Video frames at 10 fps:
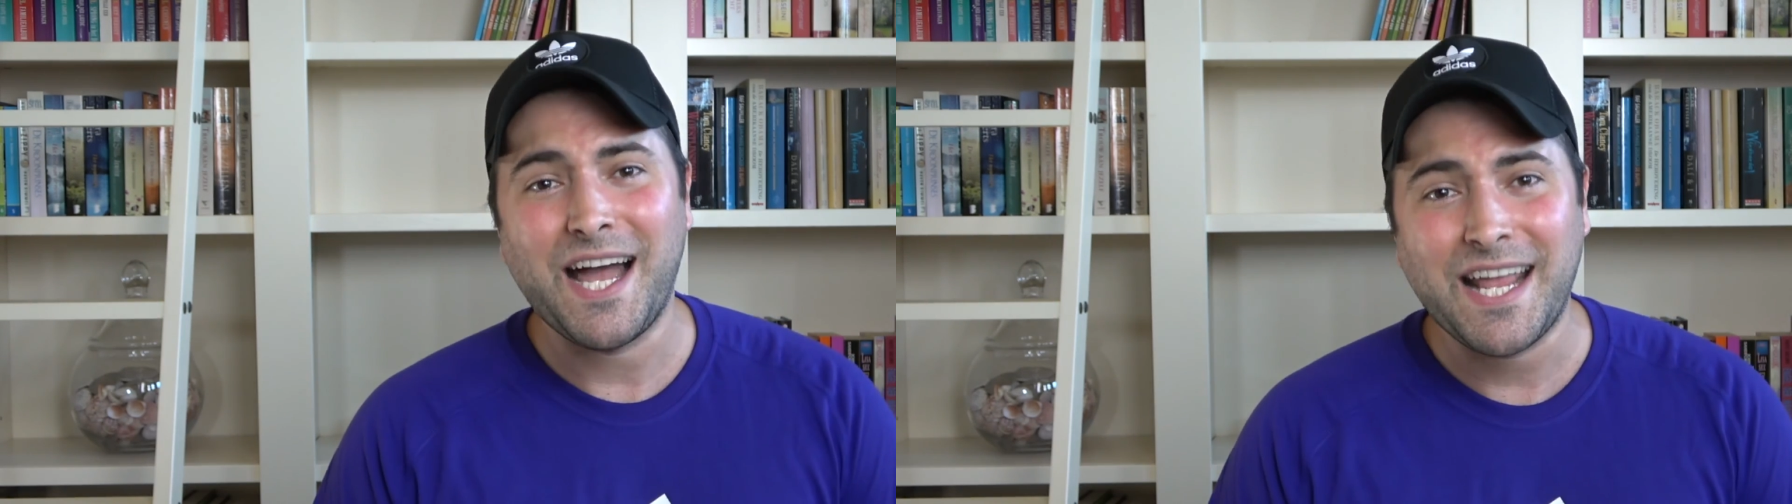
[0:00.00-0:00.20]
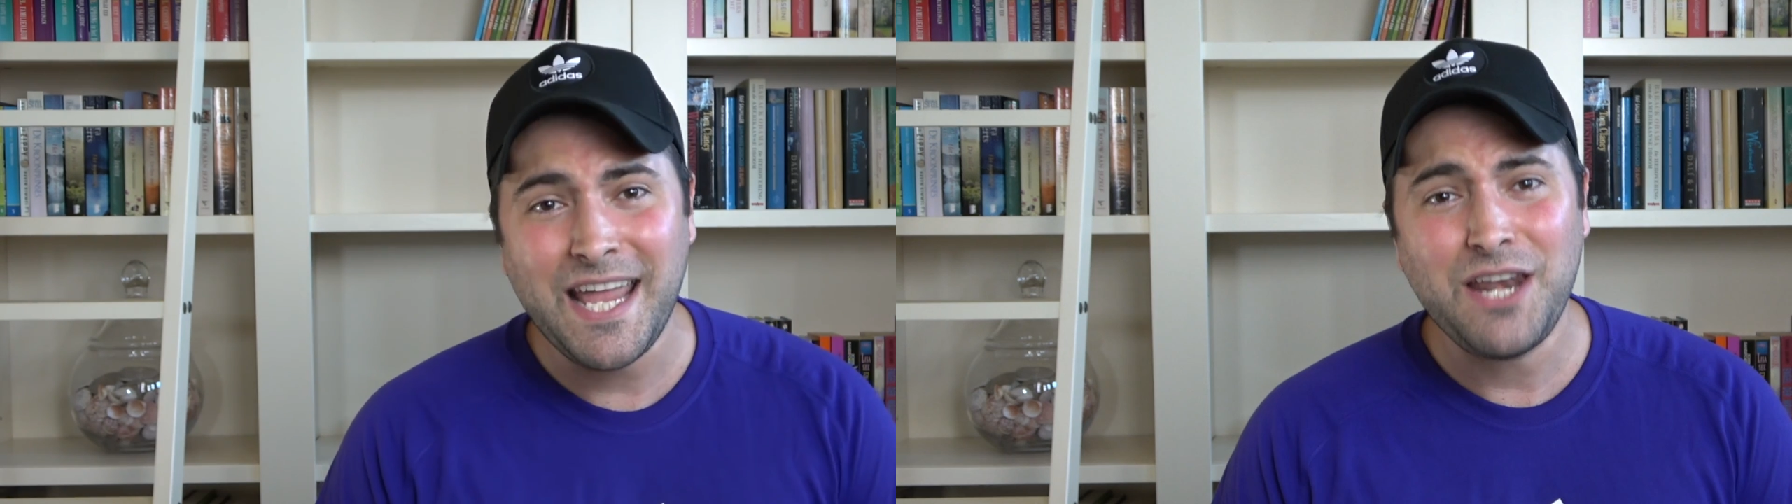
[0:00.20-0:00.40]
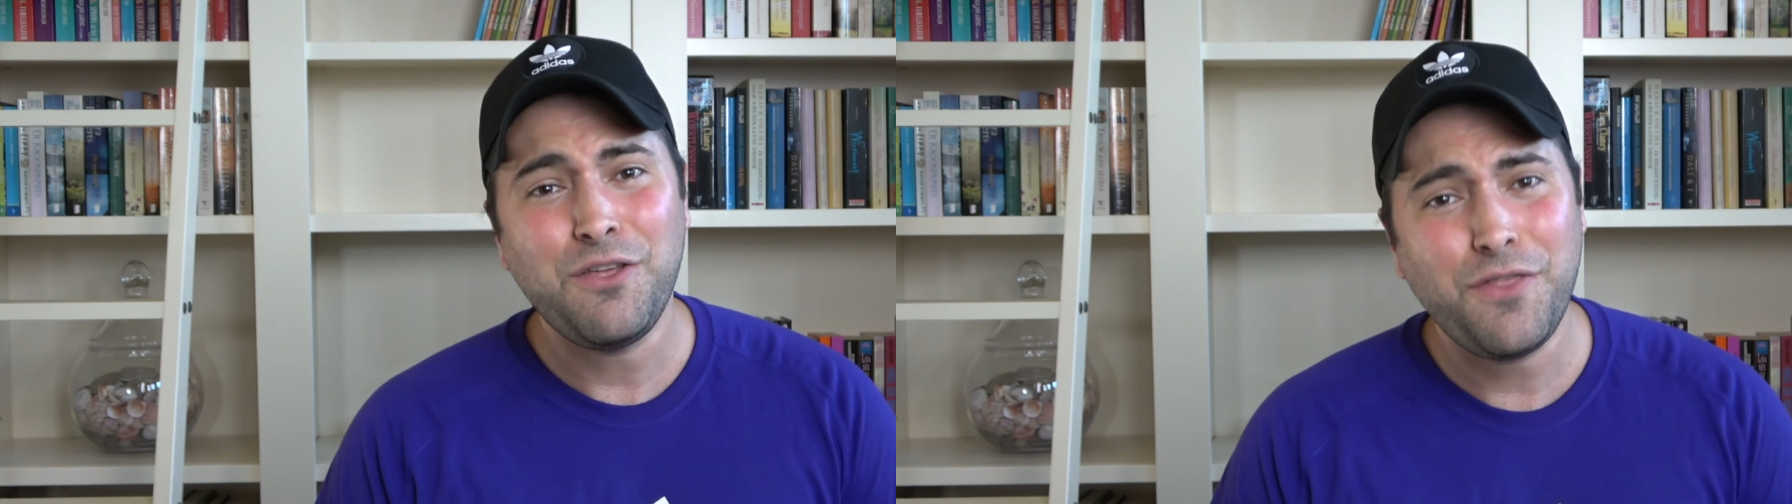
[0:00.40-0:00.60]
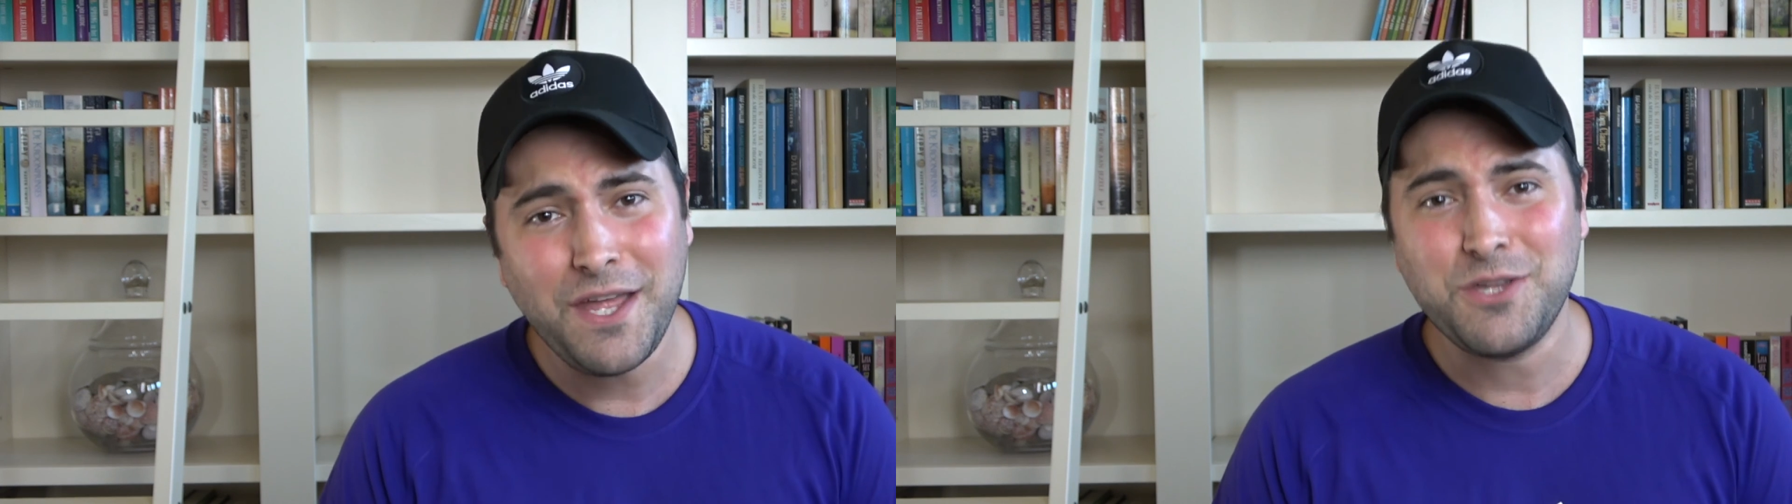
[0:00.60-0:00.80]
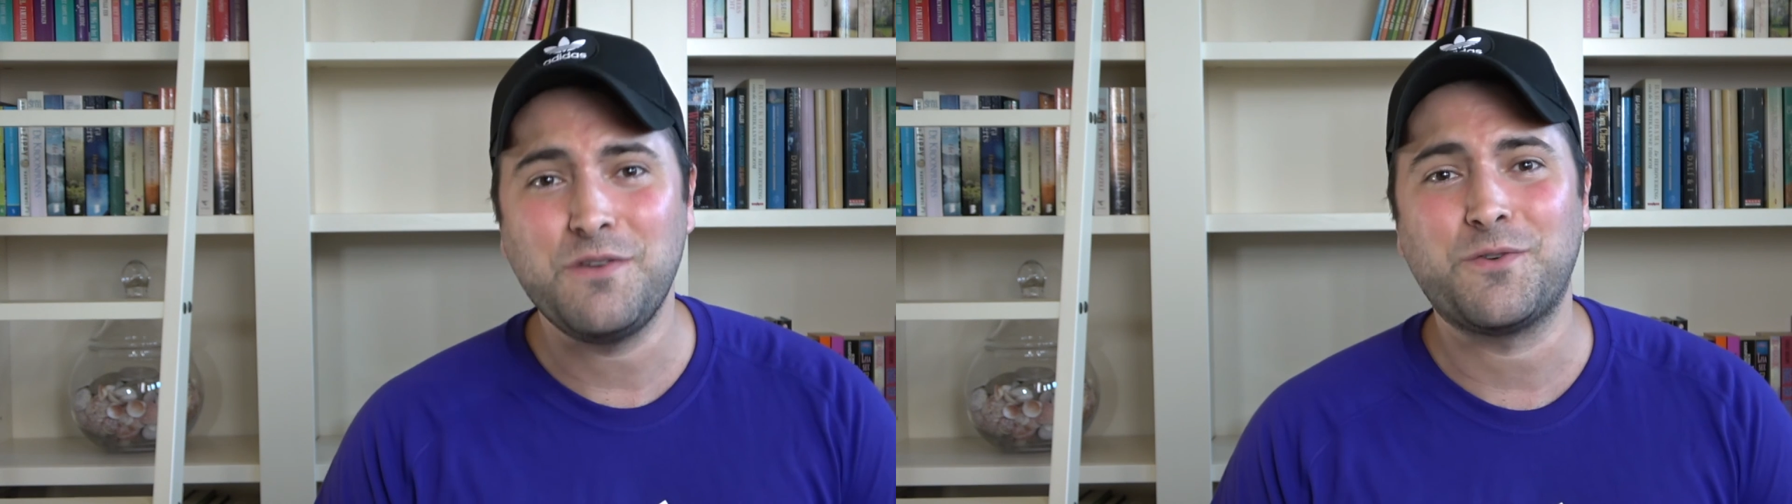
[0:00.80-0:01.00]
Again,
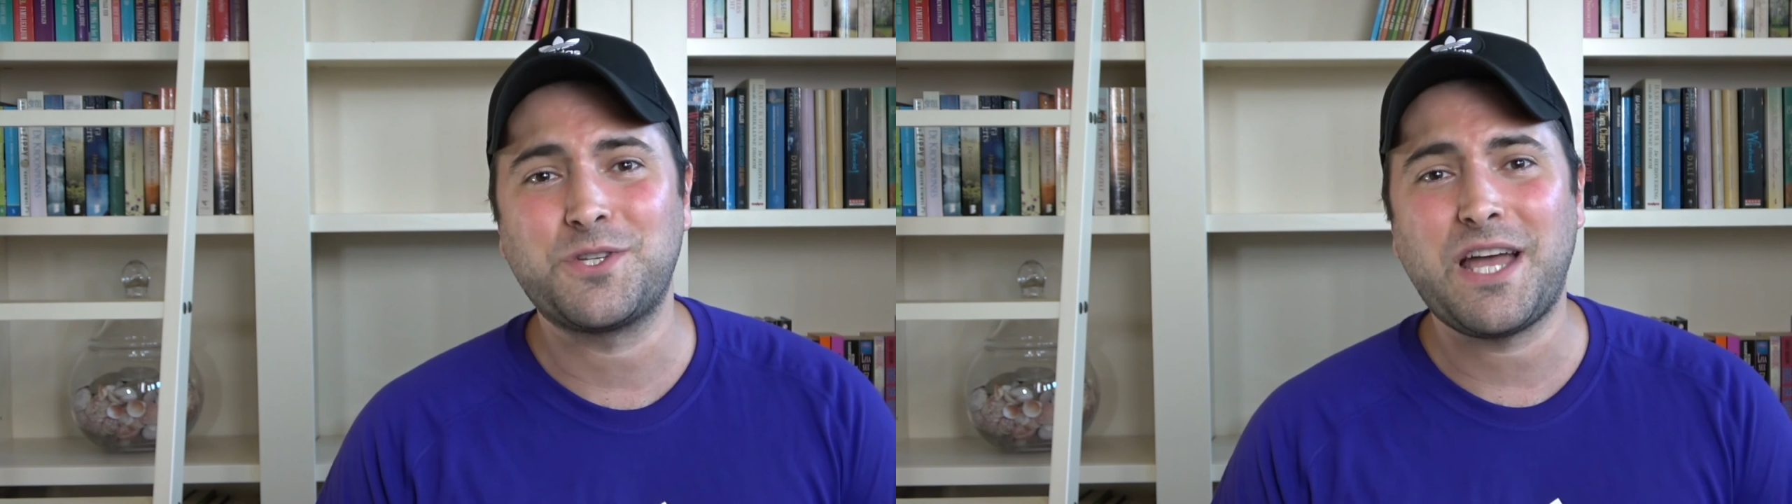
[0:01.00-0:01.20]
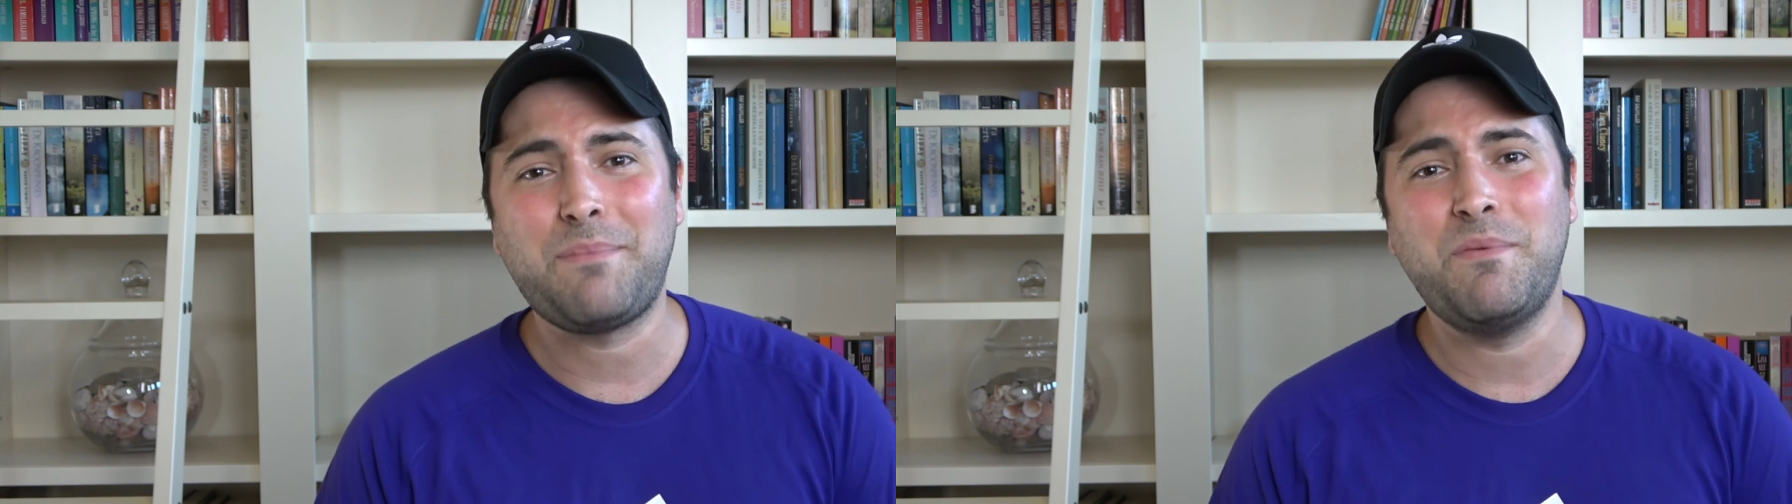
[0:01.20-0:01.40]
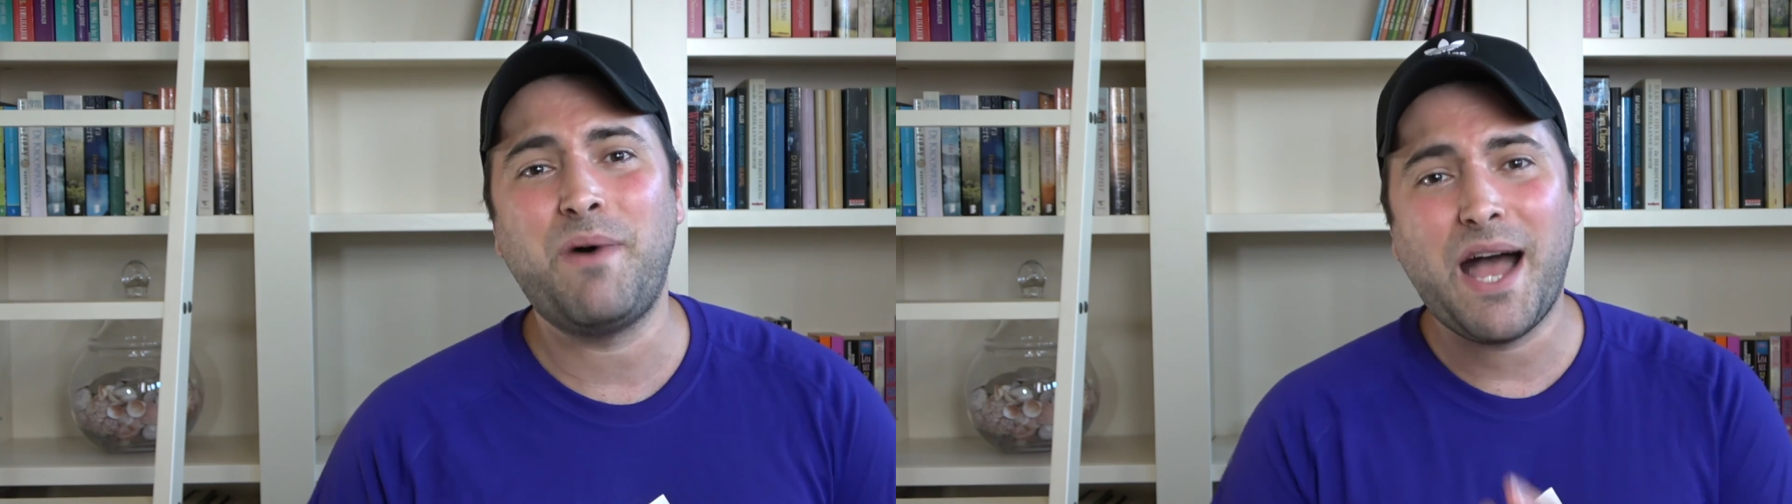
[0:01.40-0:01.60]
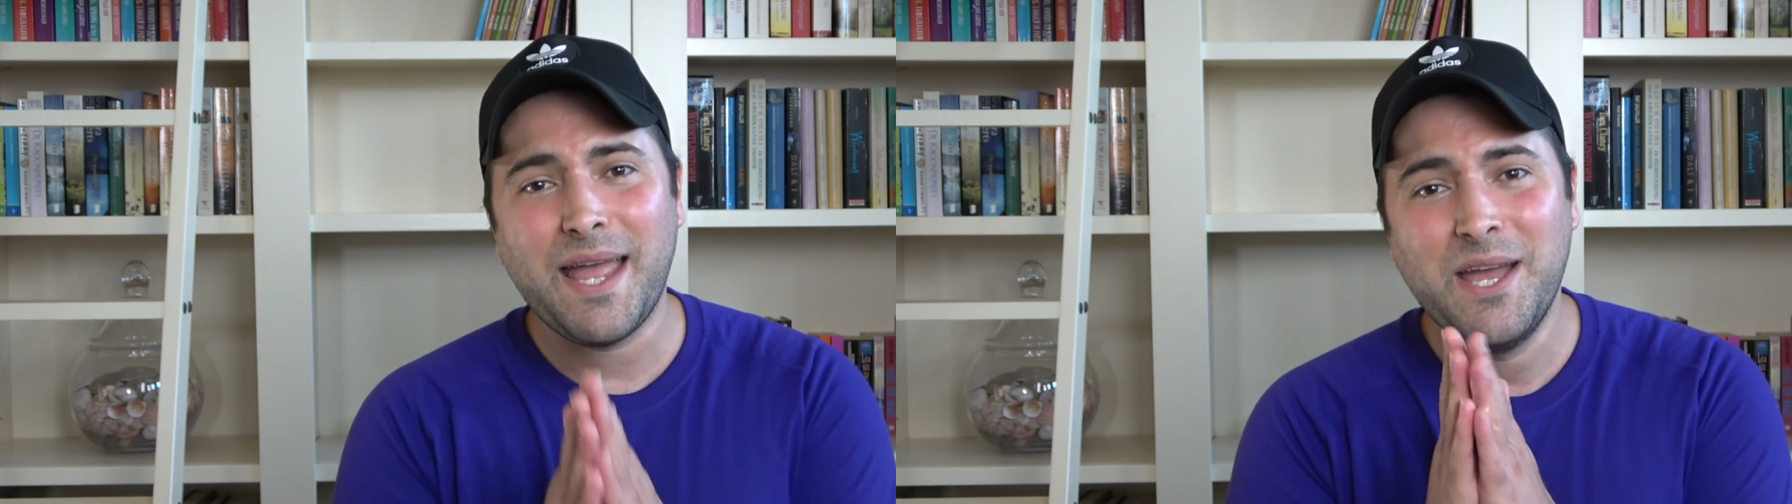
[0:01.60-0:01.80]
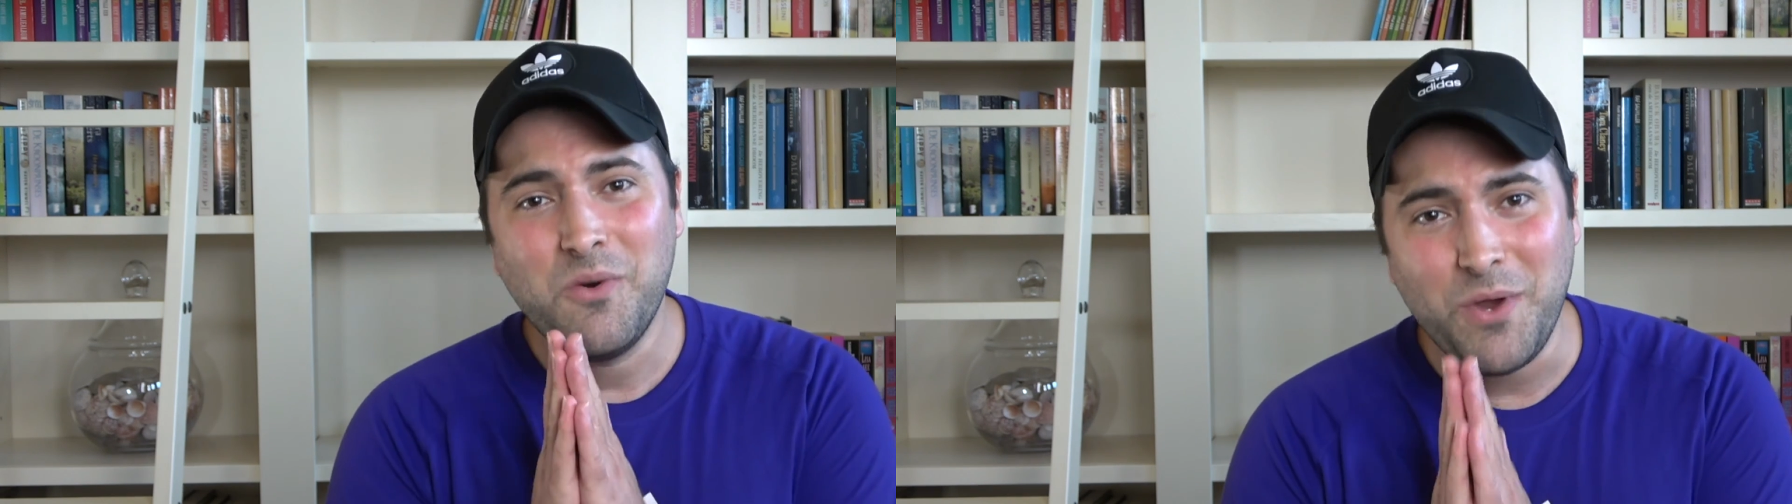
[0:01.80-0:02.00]
thank you for stopping by.